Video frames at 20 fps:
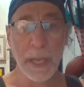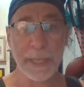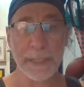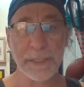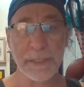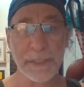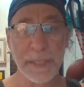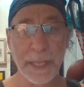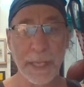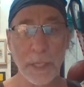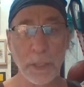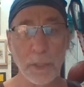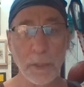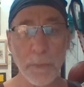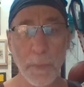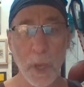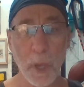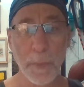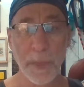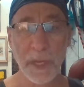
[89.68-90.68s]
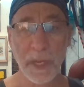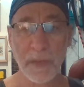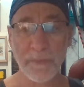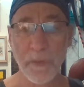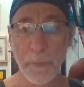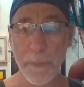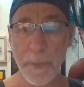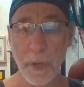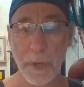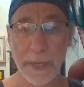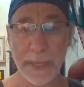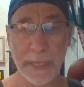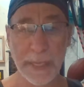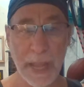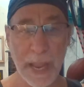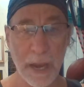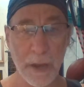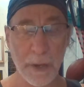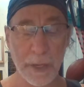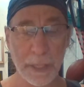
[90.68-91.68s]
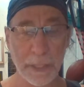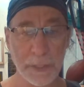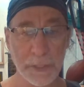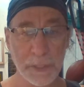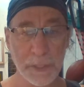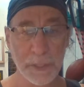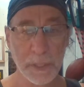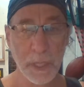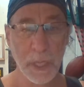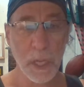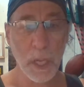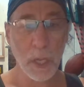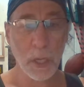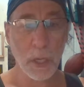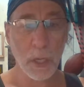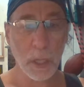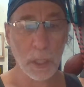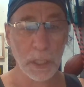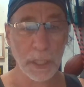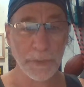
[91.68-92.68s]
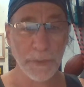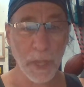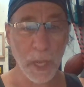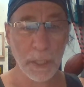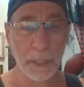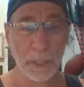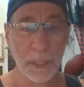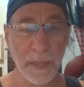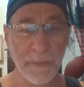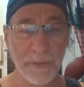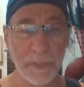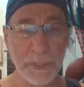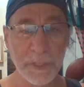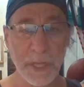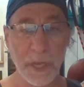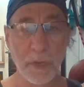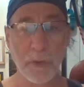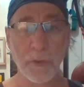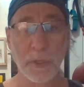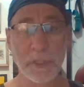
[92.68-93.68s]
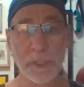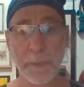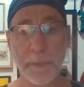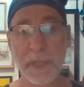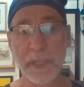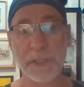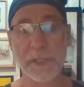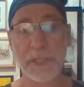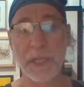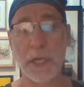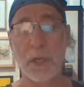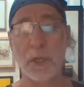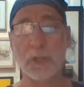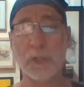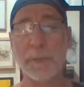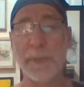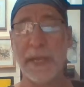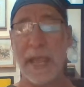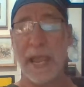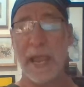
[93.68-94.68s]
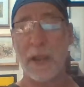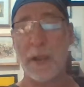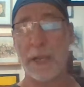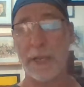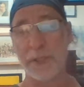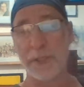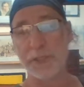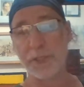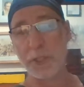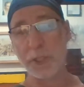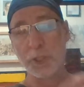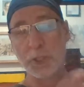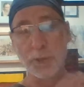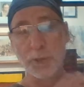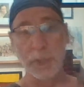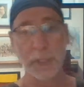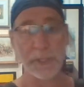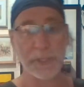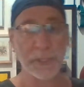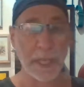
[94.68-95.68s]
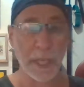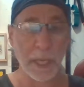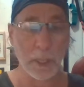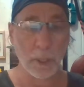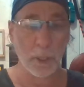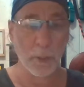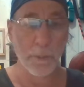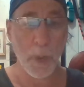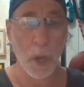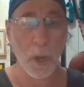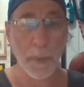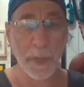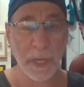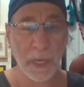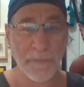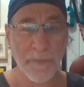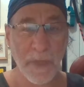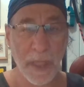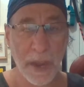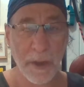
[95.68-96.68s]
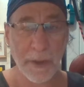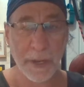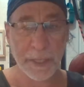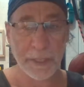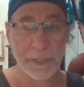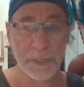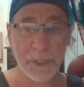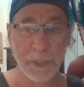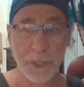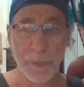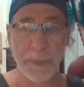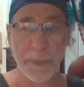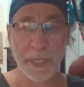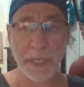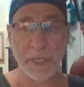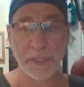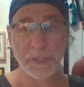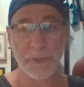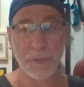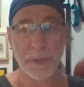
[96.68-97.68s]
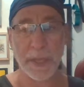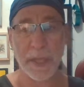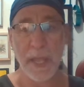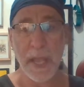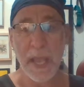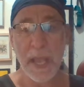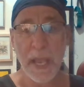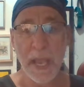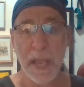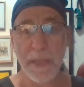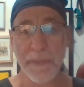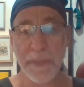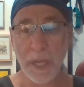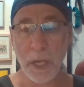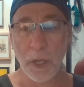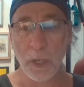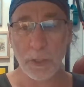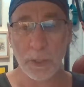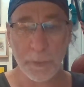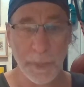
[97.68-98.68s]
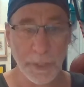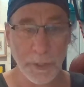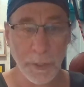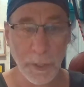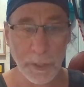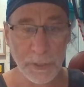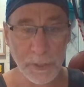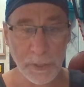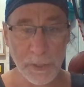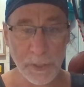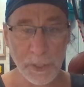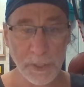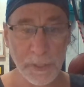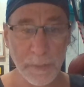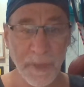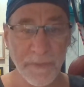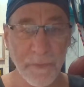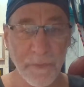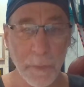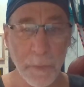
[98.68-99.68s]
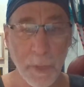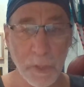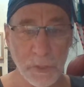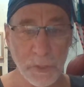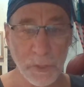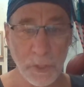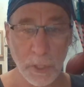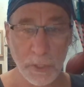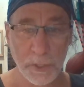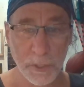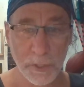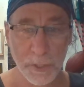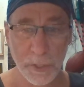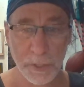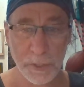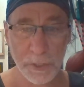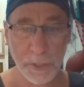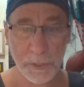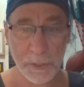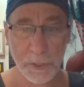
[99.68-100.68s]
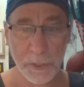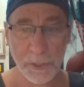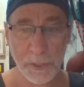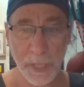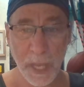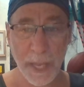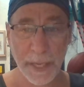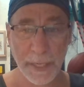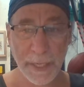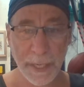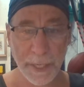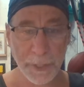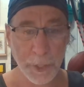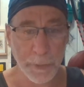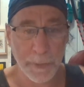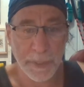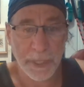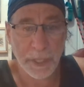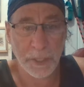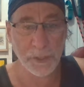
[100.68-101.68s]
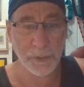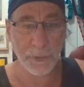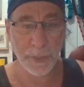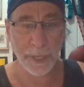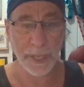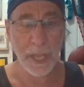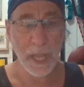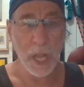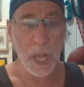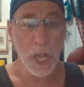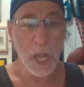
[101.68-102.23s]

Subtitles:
A singular moment of American arrogance. Calling 9/11 terrorism is the ultimate arrogance, a truly singular moment of arrogance in human history, and the ultimate narcissism of the most narcissistic society in human history.